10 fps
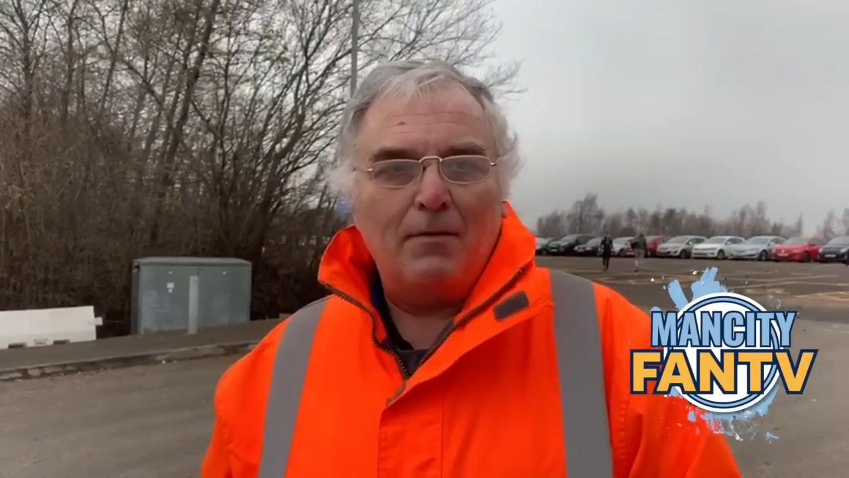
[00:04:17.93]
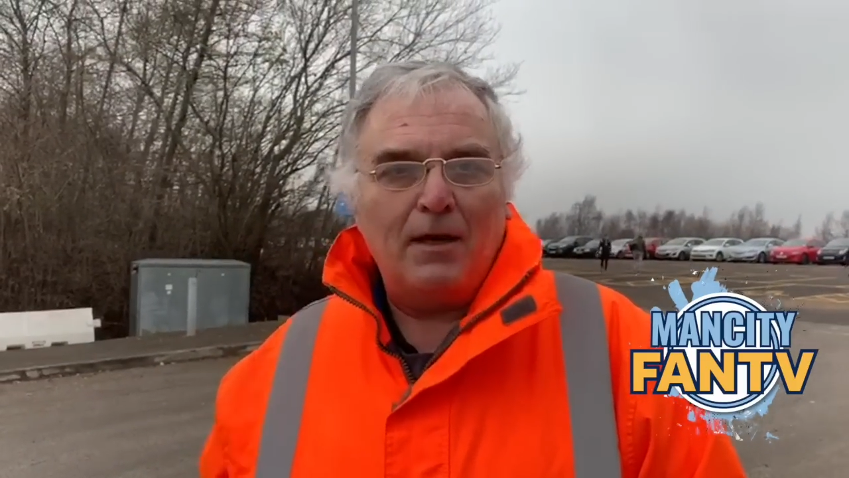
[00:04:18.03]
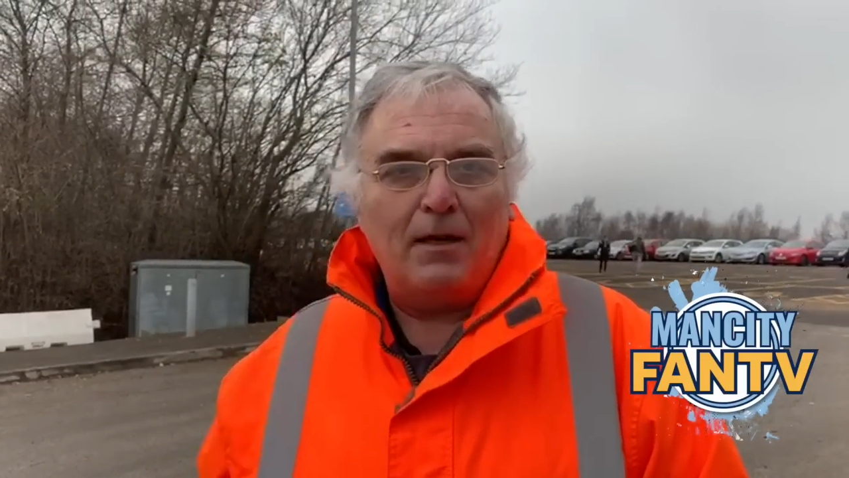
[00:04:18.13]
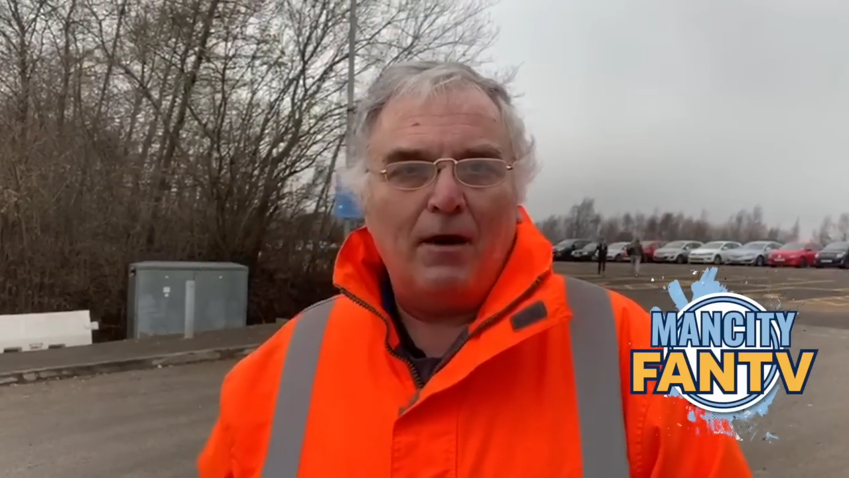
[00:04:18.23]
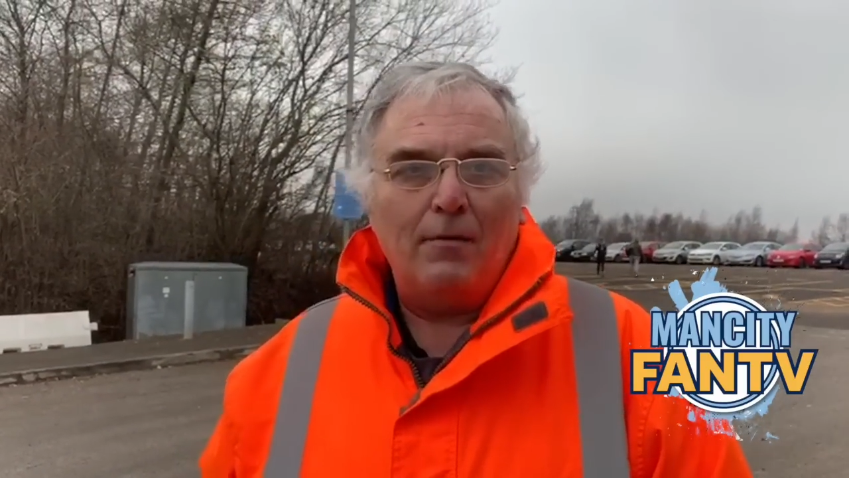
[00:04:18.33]

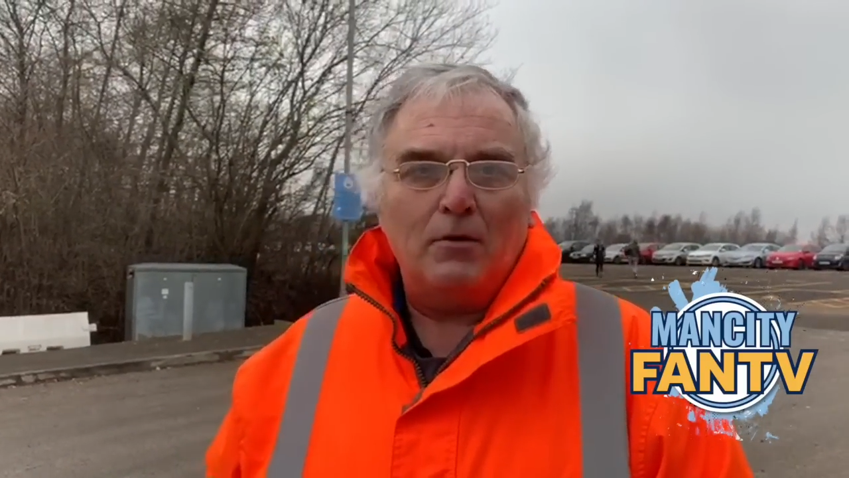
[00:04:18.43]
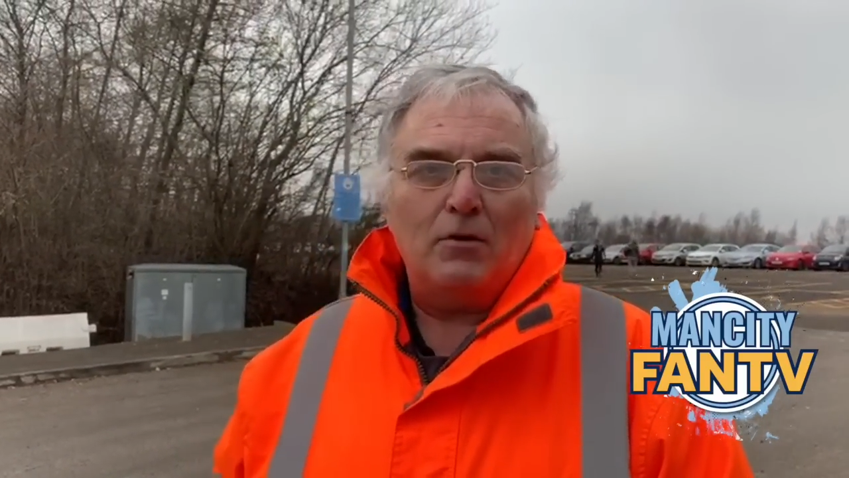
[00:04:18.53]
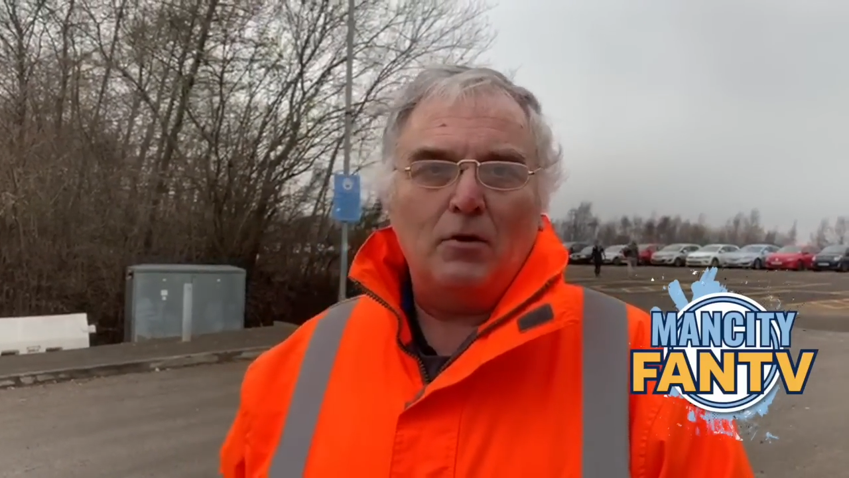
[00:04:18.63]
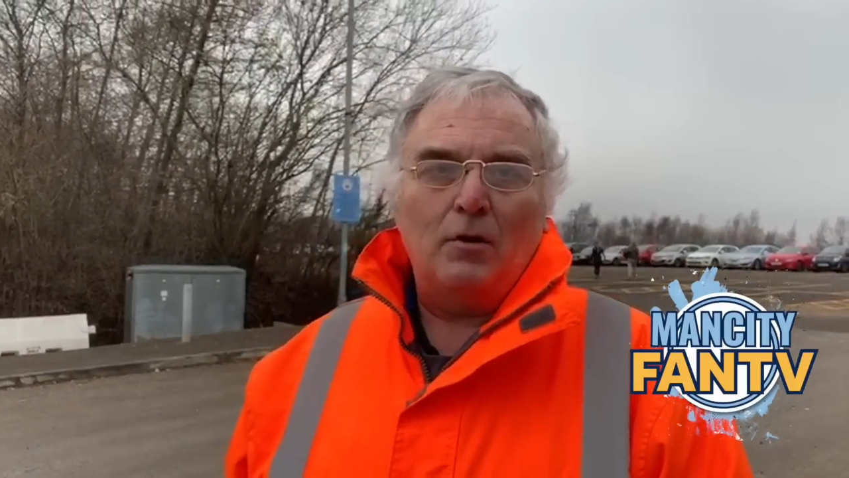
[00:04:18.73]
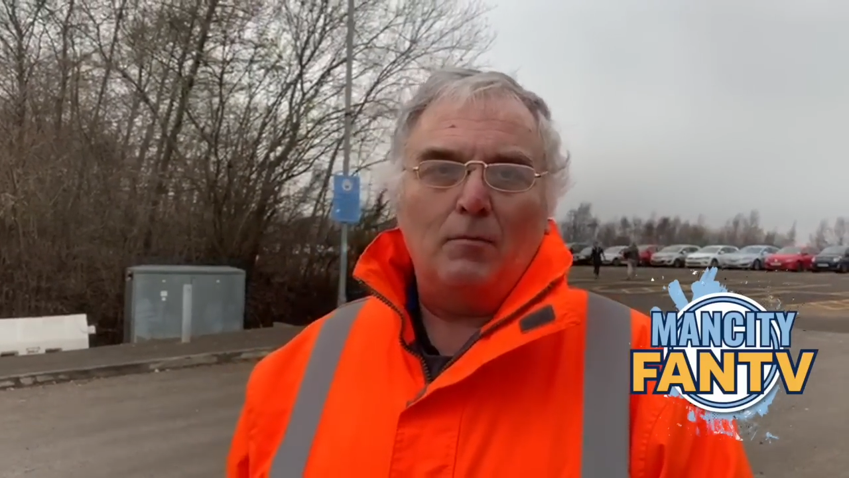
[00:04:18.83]
Thank you very
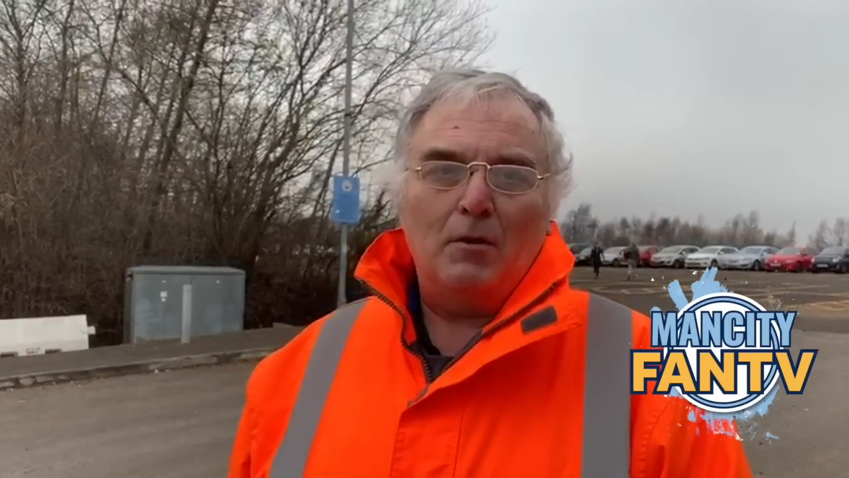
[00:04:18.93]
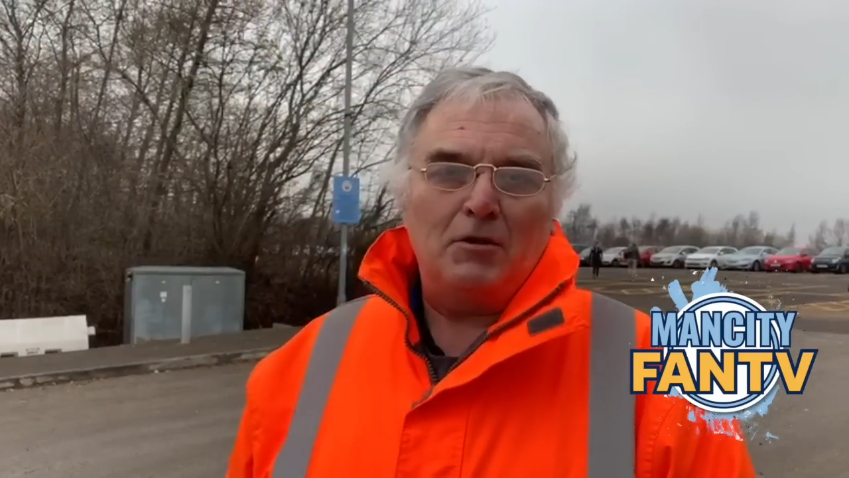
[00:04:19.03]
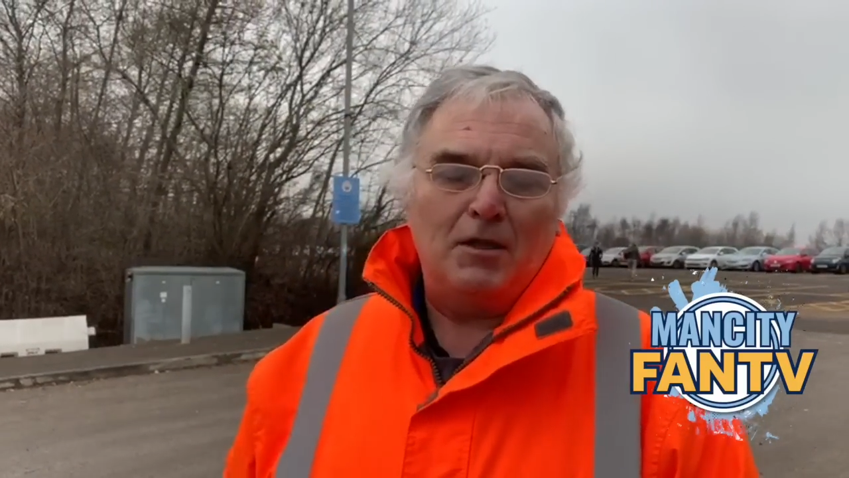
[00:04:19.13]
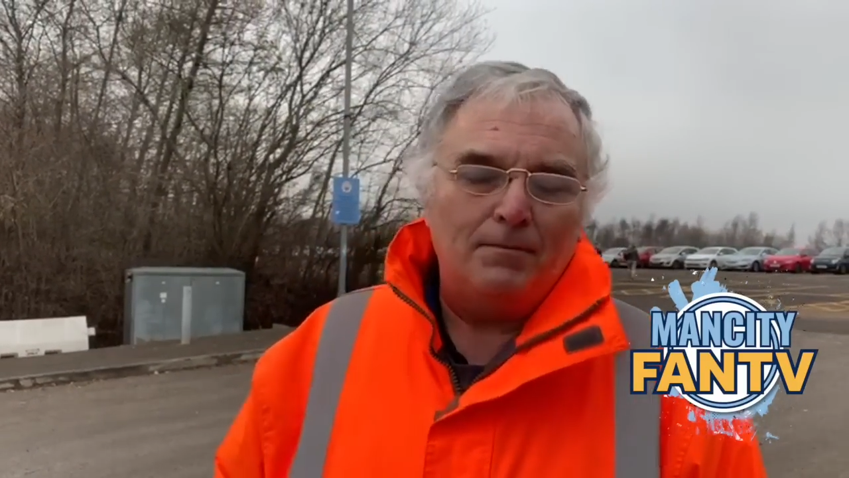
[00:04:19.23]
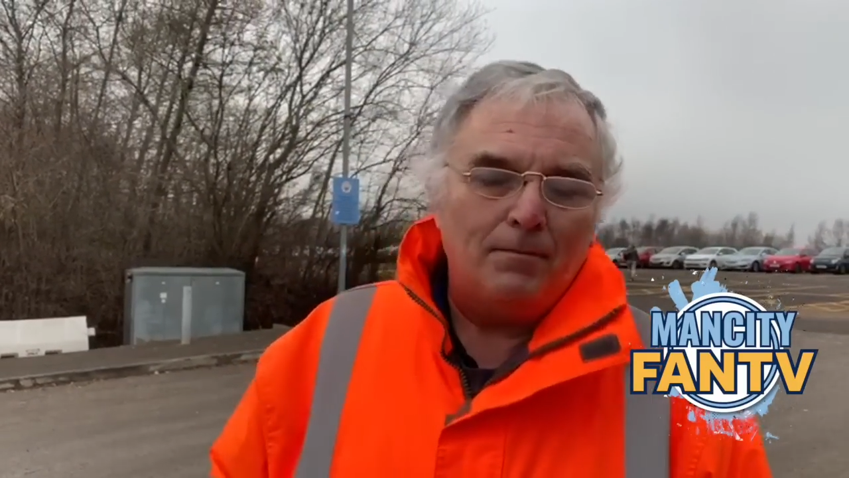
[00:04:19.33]
much. Good luck, Blues.